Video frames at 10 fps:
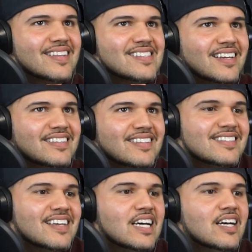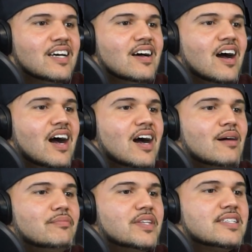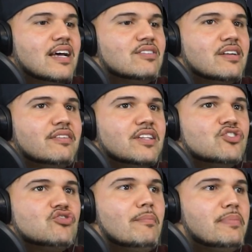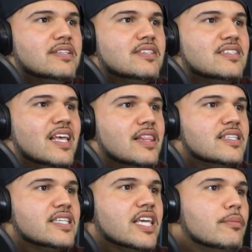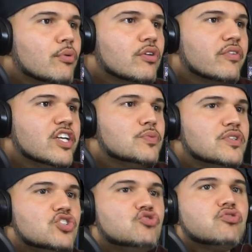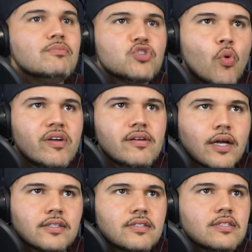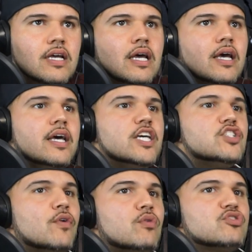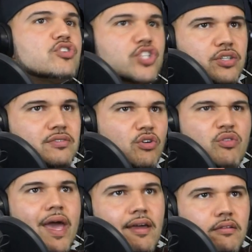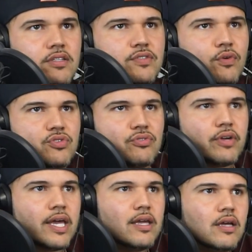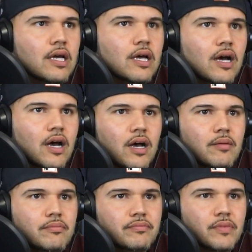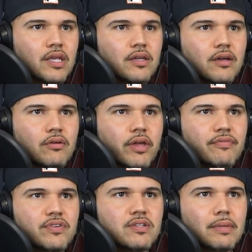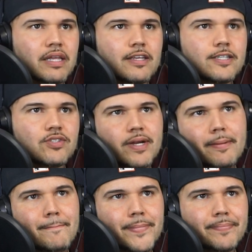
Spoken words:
that's 90s. The sounds and everything. Trumpets, synths, keyboard arrangements, drums going nuts. His vocals are good. They're okay. His vocals are okay. Okay for something like this, right?